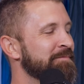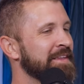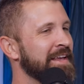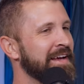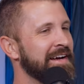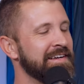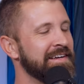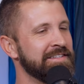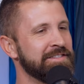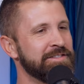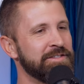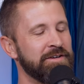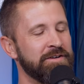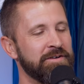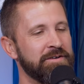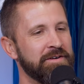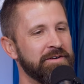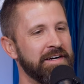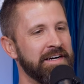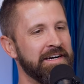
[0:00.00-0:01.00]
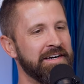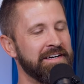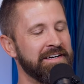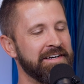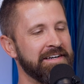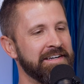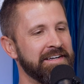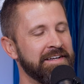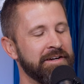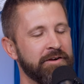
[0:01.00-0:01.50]
Yeah. So
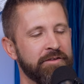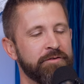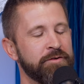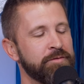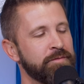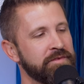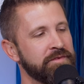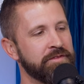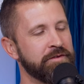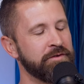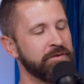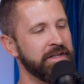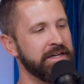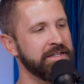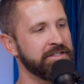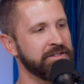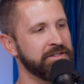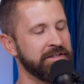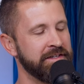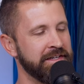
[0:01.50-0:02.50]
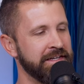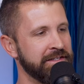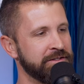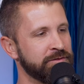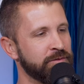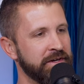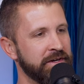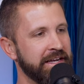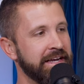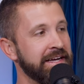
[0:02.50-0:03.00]
through that journey in
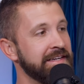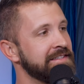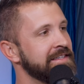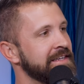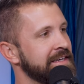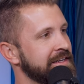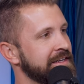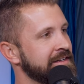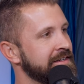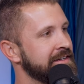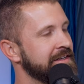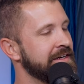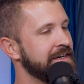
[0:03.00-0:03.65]
2018,